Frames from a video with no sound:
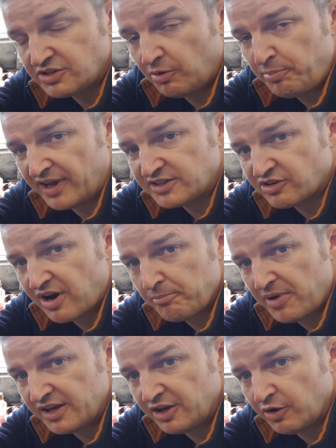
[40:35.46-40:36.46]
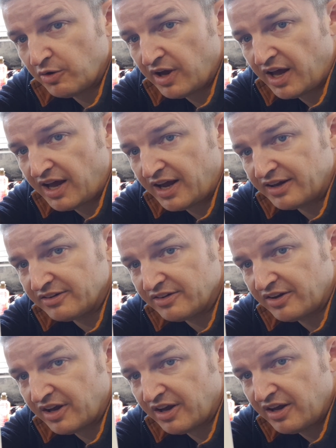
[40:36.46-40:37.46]
It's all pictogram menu,
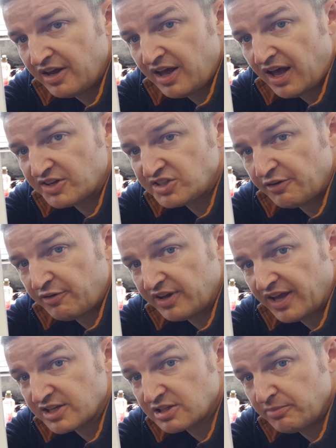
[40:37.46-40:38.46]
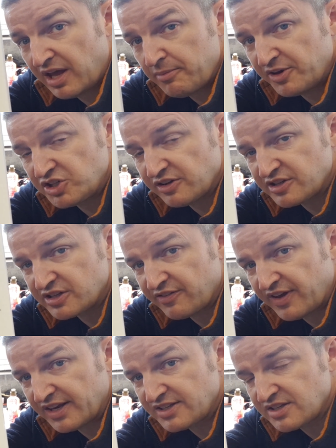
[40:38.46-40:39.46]
and I'll see if I can get some images of
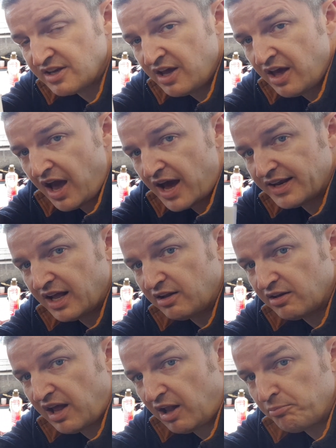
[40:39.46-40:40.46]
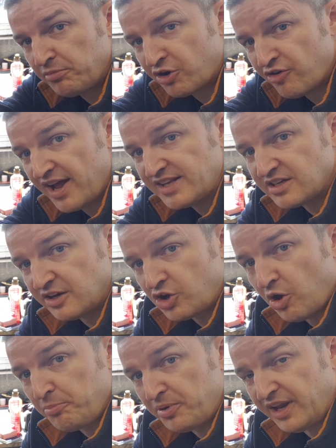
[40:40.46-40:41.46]
this, and I'll create an
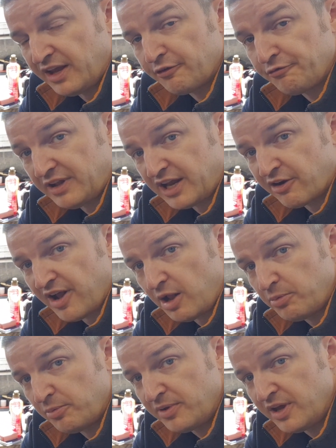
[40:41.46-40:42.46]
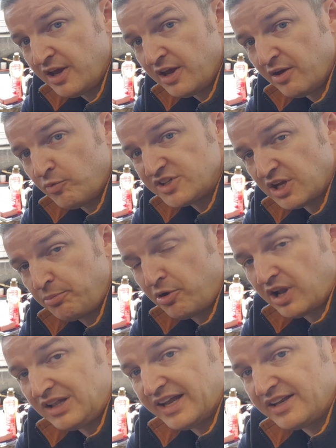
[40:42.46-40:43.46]
accompanying Flickr album, which I'll
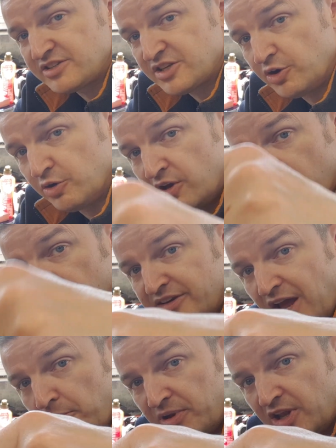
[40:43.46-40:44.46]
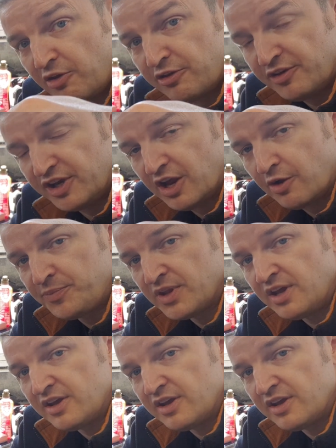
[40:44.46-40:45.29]
put a link to down below the video.